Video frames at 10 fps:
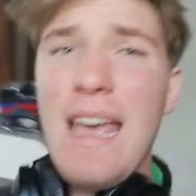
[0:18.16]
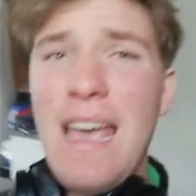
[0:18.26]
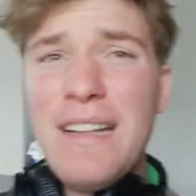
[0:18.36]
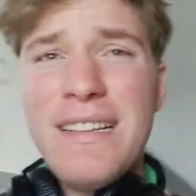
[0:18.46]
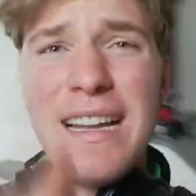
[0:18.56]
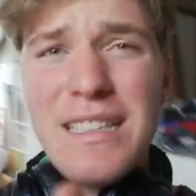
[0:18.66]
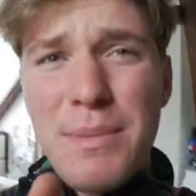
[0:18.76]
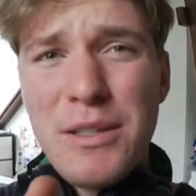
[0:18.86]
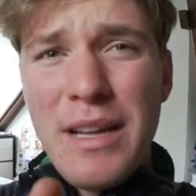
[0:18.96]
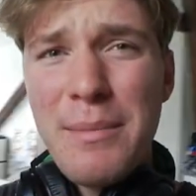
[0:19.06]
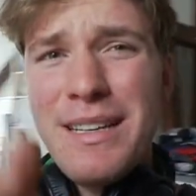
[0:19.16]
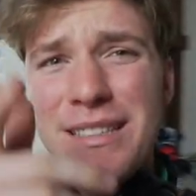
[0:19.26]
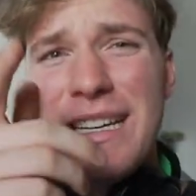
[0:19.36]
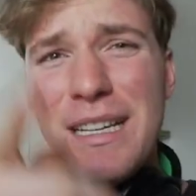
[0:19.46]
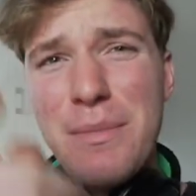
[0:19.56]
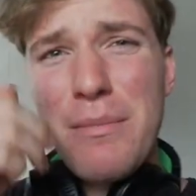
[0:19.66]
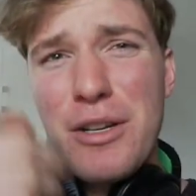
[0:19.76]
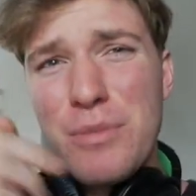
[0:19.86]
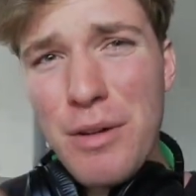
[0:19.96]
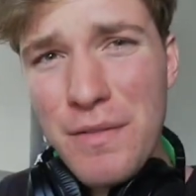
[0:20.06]
And today's a special day, because today's my
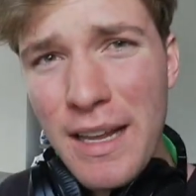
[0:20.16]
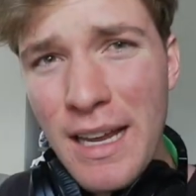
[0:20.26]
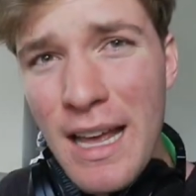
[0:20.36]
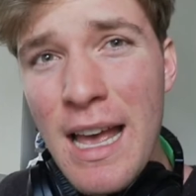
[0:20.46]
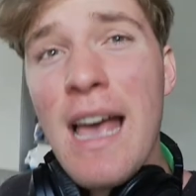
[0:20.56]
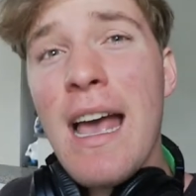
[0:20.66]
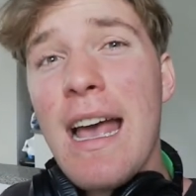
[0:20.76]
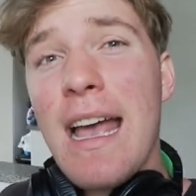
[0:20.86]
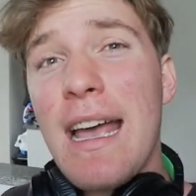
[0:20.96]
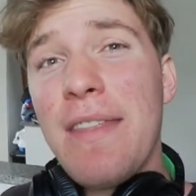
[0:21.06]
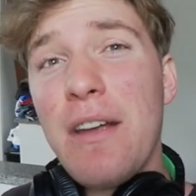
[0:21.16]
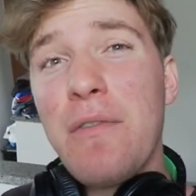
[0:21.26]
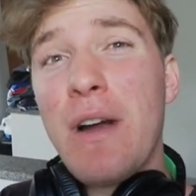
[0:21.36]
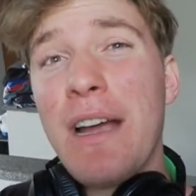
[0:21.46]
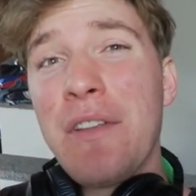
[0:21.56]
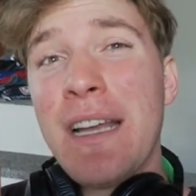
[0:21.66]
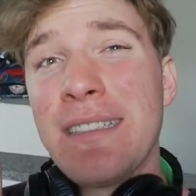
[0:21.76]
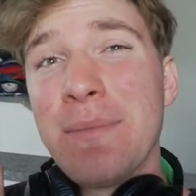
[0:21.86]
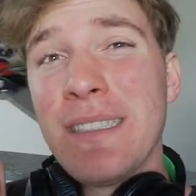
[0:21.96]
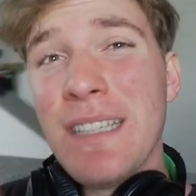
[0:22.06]
mother's birthday. And therefore, I have to
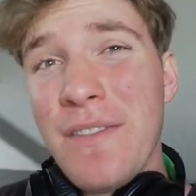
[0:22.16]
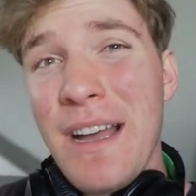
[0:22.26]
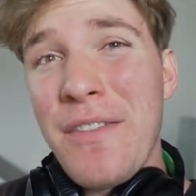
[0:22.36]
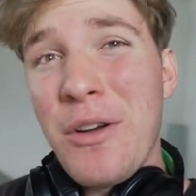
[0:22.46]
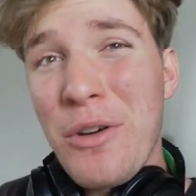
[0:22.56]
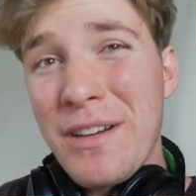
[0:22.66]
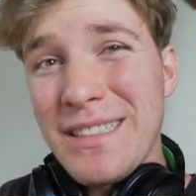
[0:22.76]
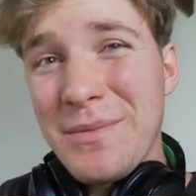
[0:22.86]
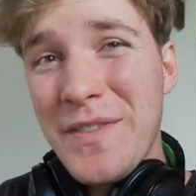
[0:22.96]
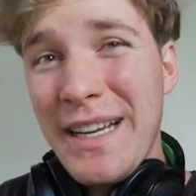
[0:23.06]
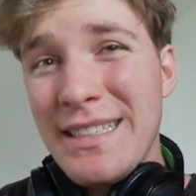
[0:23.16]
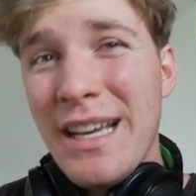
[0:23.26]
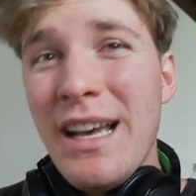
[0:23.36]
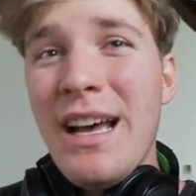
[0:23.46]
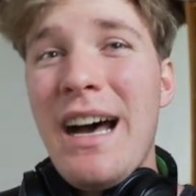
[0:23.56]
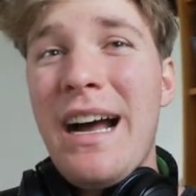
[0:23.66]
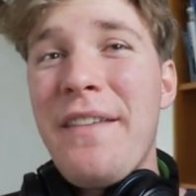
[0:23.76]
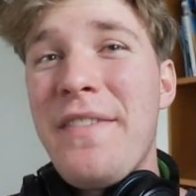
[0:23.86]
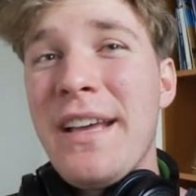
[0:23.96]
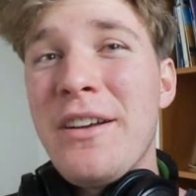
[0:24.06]
get some stuff. I have to organize some things. I
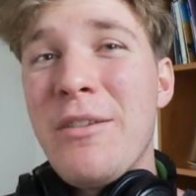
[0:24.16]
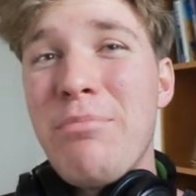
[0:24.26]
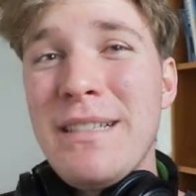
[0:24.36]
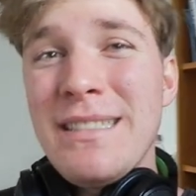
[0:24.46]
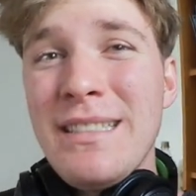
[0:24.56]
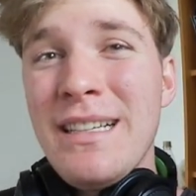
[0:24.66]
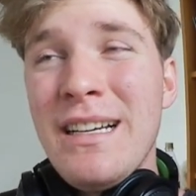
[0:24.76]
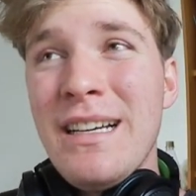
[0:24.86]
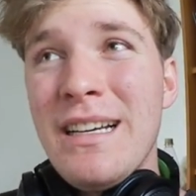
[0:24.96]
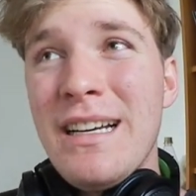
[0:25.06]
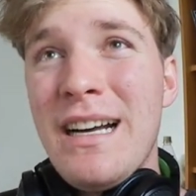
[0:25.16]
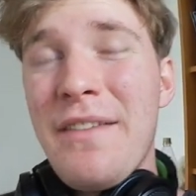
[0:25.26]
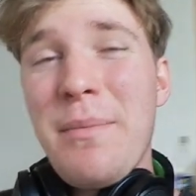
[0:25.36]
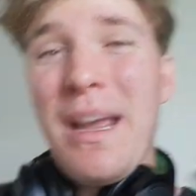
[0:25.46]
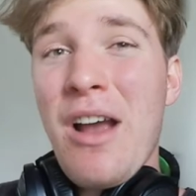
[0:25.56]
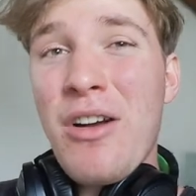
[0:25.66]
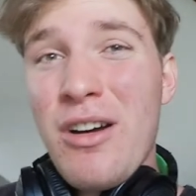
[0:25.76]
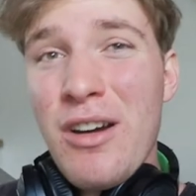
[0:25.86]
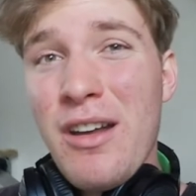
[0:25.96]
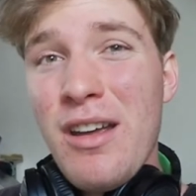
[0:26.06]
have to get her a present. I have to make her a
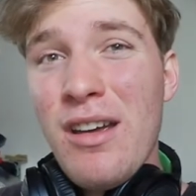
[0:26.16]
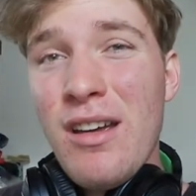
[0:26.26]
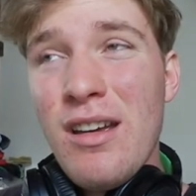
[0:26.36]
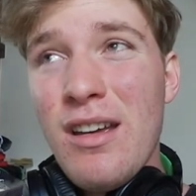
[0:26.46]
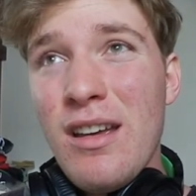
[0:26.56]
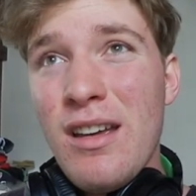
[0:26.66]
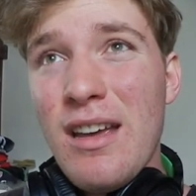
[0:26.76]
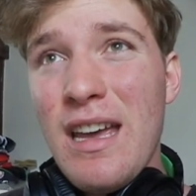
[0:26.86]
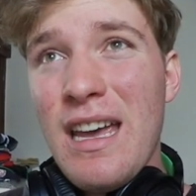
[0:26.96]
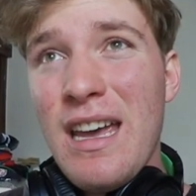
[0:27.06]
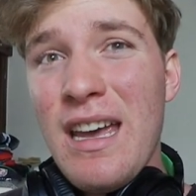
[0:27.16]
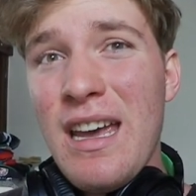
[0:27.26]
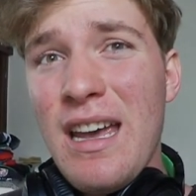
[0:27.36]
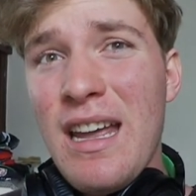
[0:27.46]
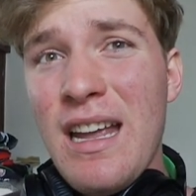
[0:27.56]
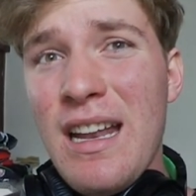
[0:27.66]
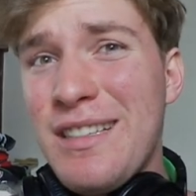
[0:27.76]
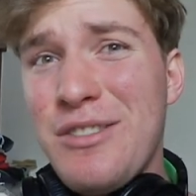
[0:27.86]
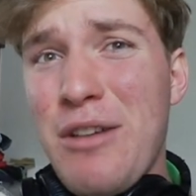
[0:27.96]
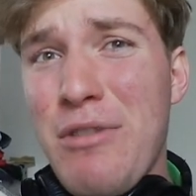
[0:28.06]
card. And
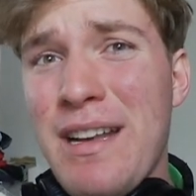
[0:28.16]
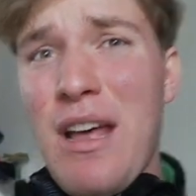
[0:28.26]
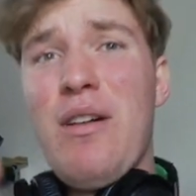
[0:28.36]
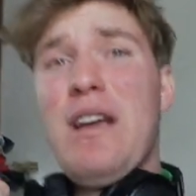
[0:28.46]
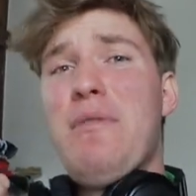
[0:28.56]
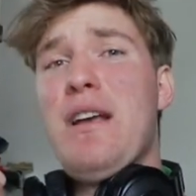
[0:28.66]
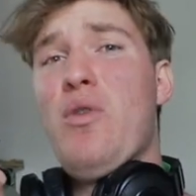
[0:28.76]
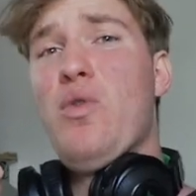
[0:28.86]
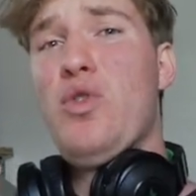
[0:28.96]
let's do that right now. Here we go.